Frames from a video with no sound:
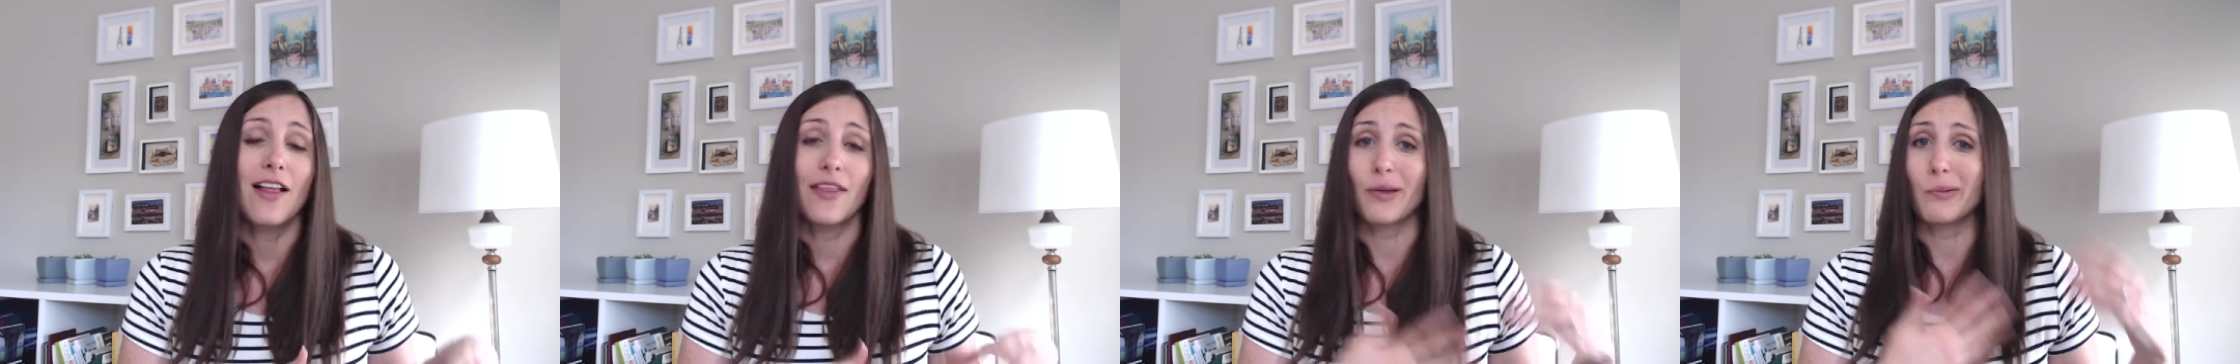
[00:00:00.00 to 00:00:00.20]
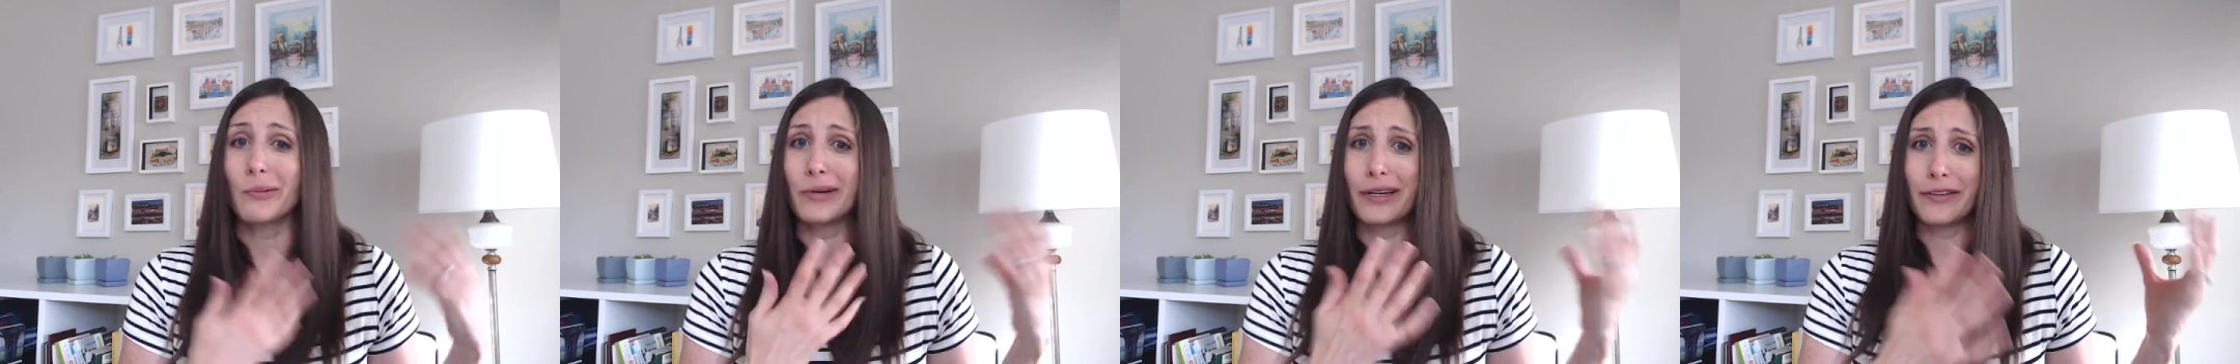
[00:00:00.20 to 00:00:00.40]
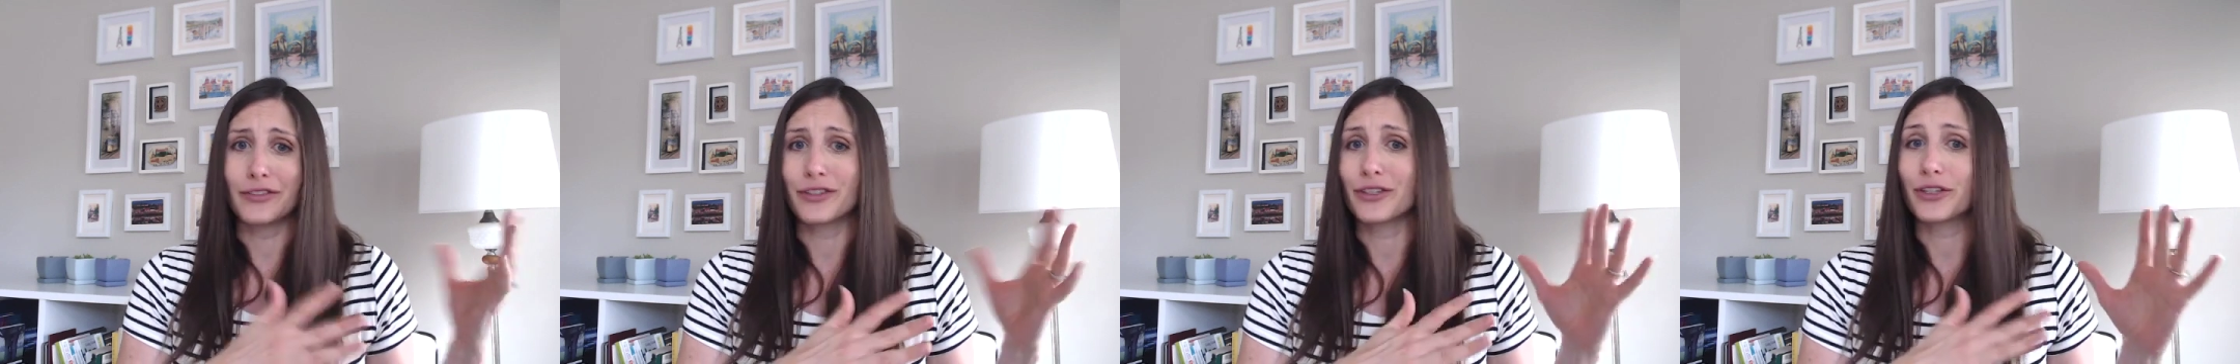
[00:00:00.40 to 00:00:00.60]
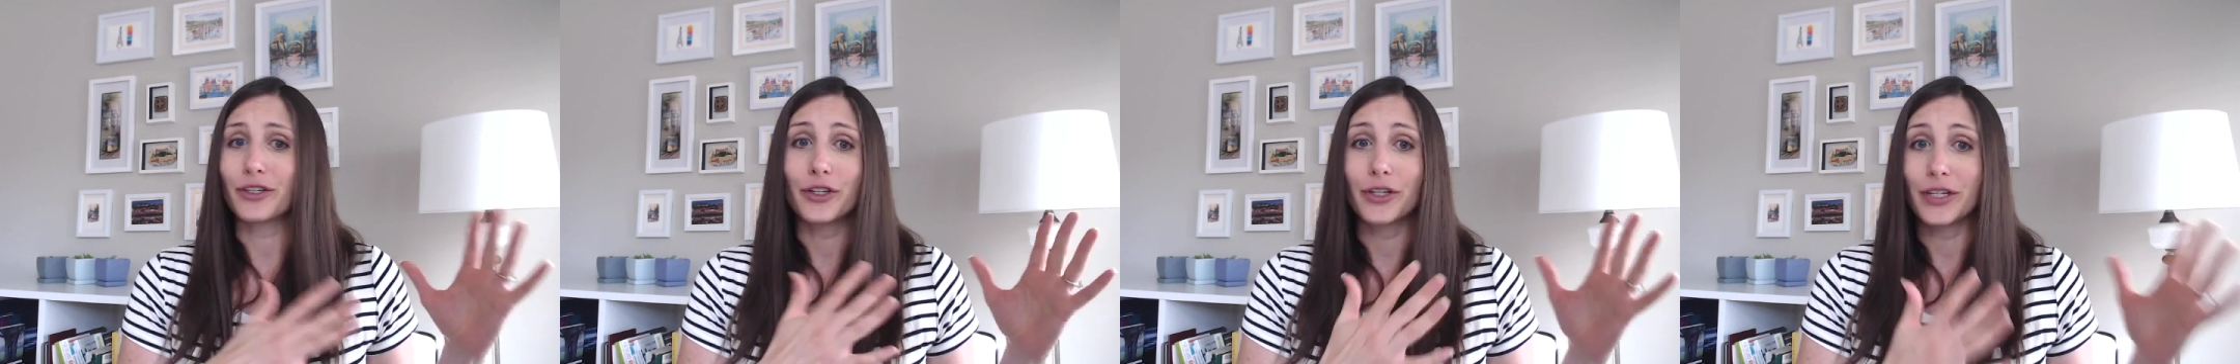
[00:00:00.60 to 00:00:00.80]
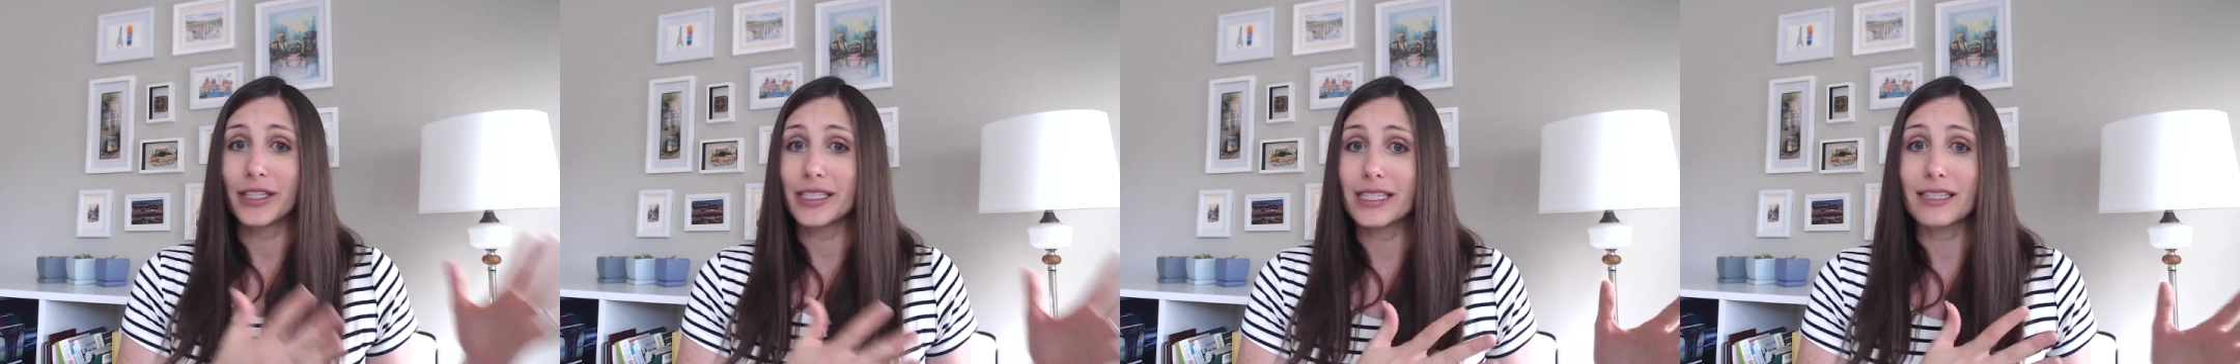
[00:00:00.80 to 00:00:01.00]
that whatever their
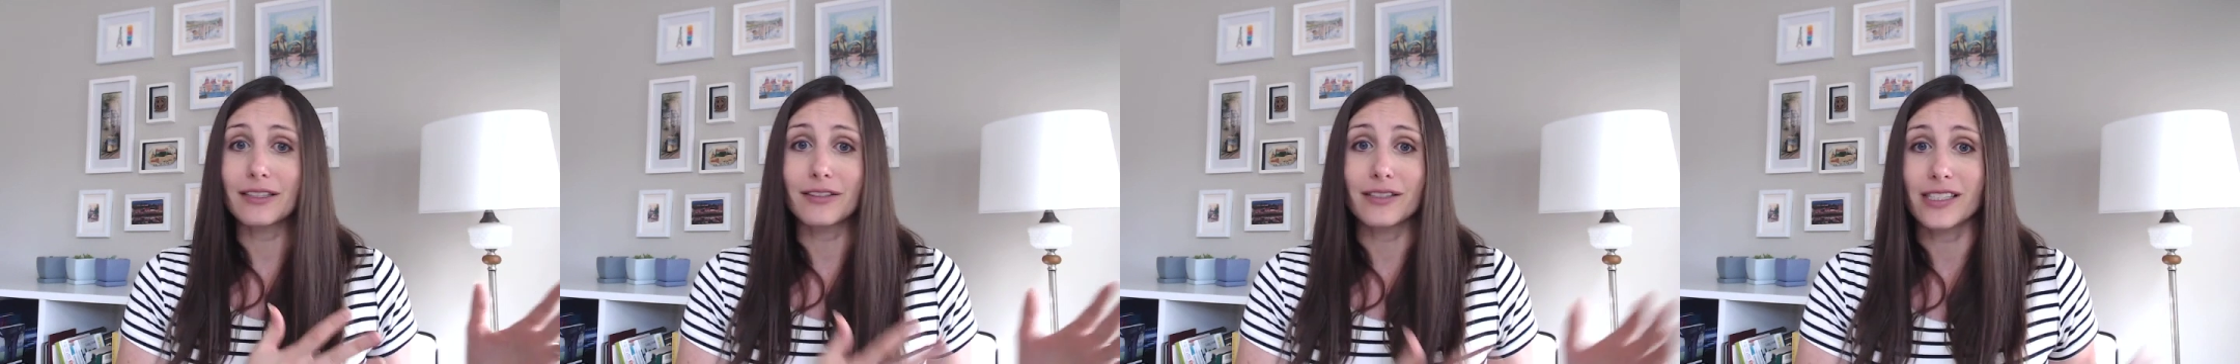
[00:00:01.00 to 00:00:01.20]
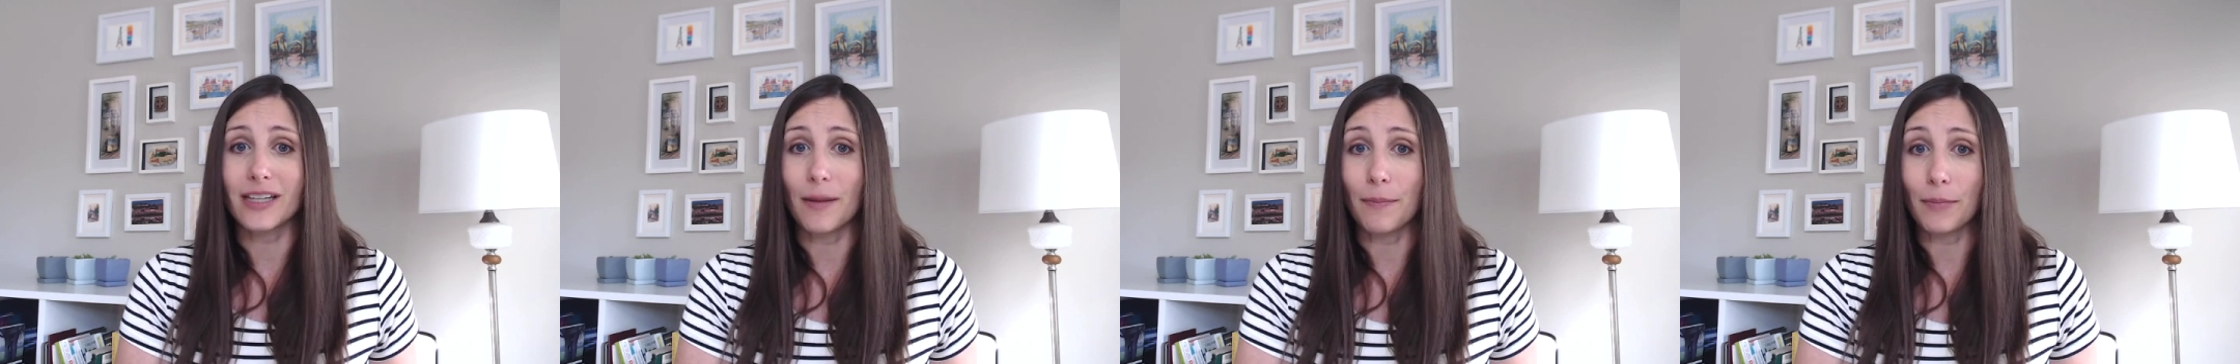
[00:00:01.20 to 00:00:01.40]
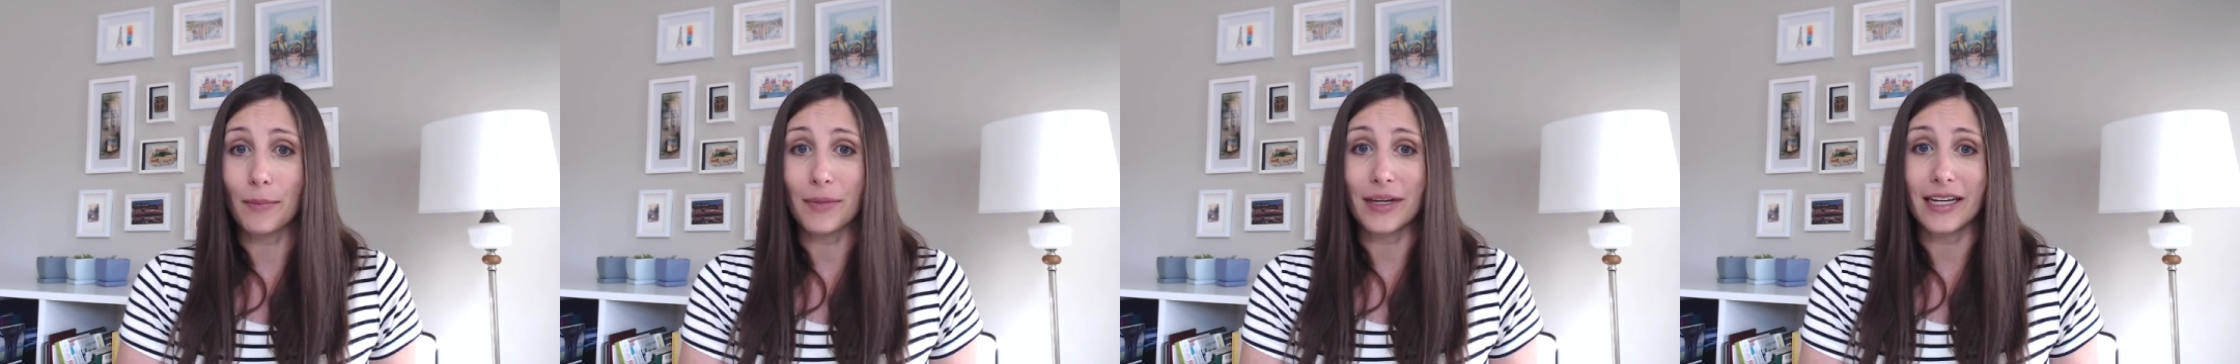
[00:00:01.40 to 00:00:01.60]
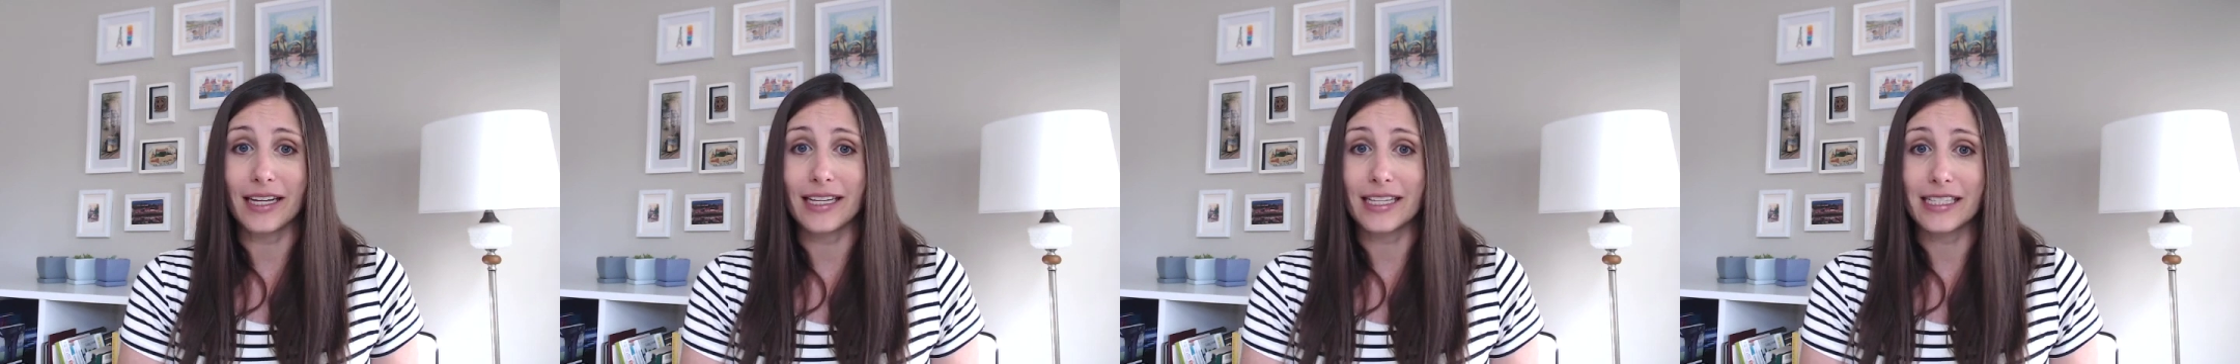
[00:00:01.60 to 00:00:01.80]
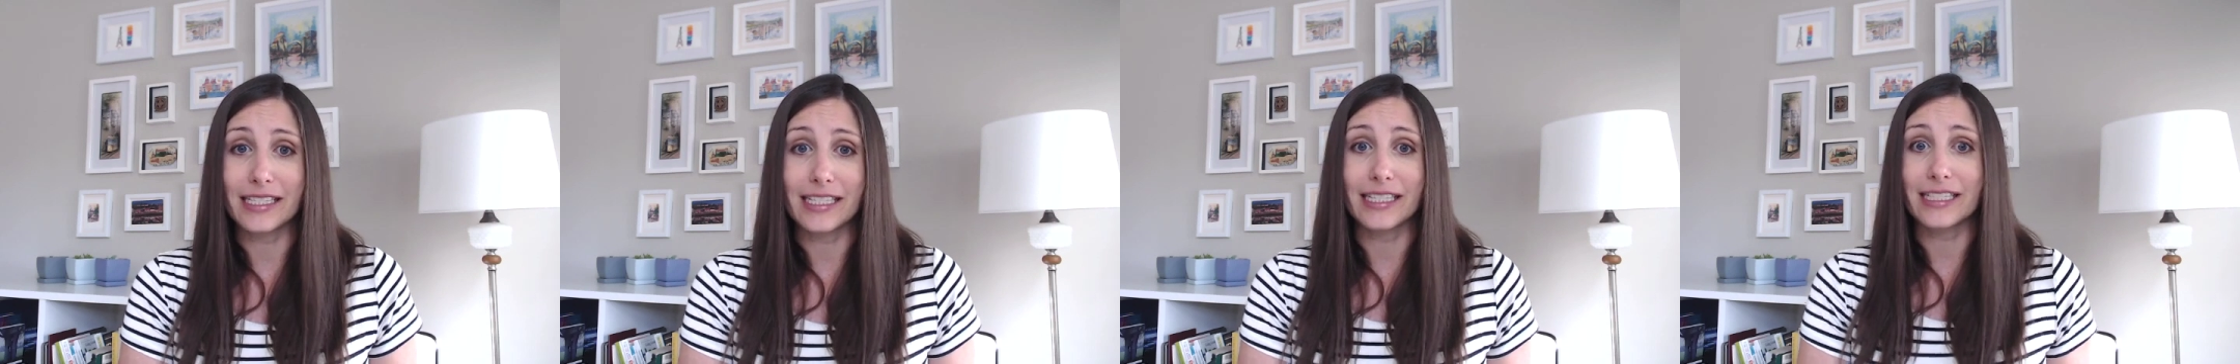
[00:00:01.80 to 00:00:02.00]
crazy little supplement is,